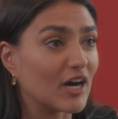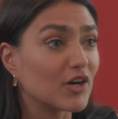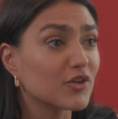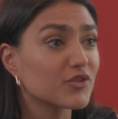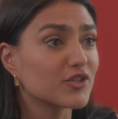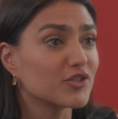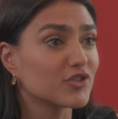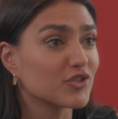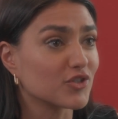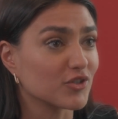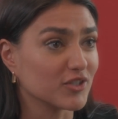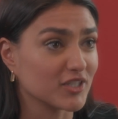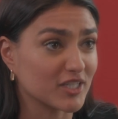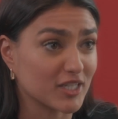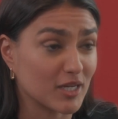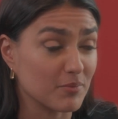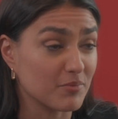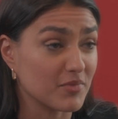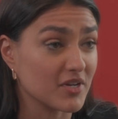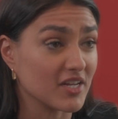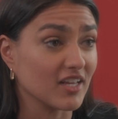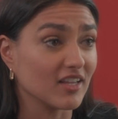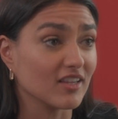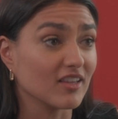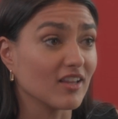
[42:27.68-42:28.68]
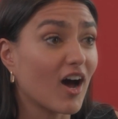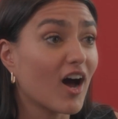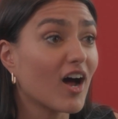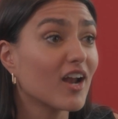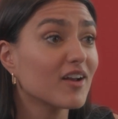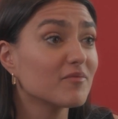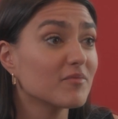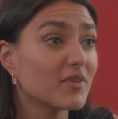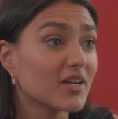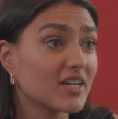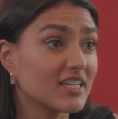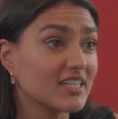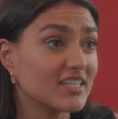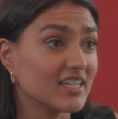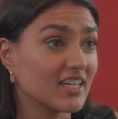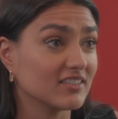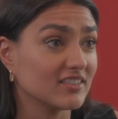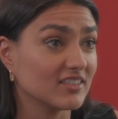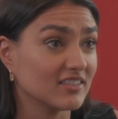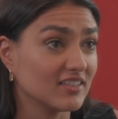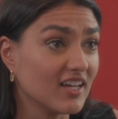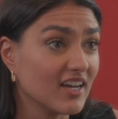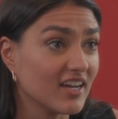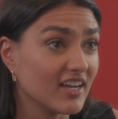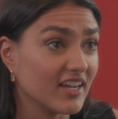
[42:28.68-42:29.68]
a health insurance company a lot of money down
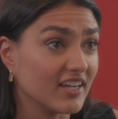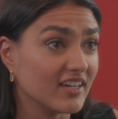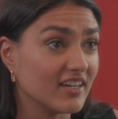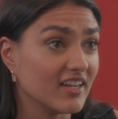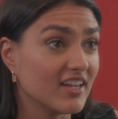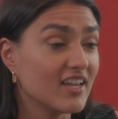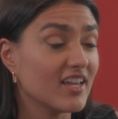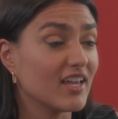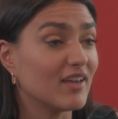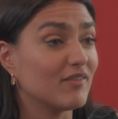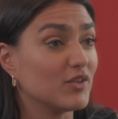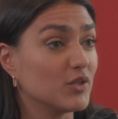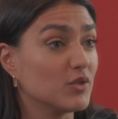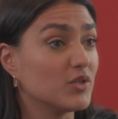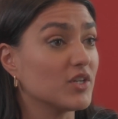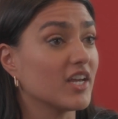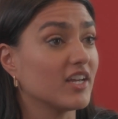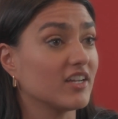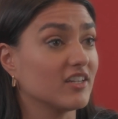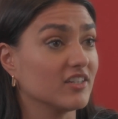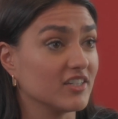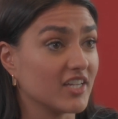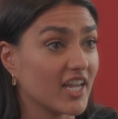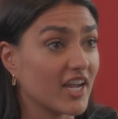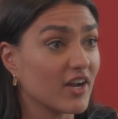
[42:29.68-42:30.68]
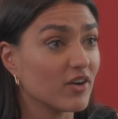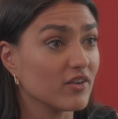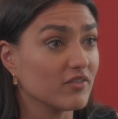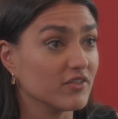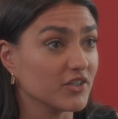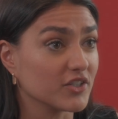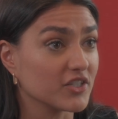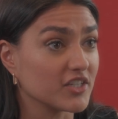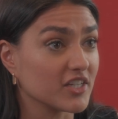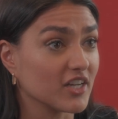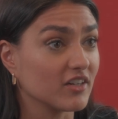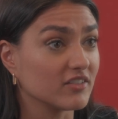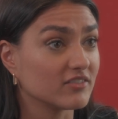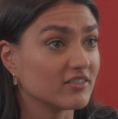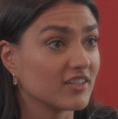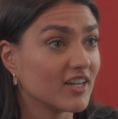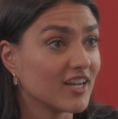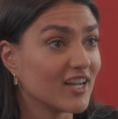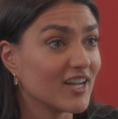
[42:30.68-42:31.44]
the line if you take good care of yourself.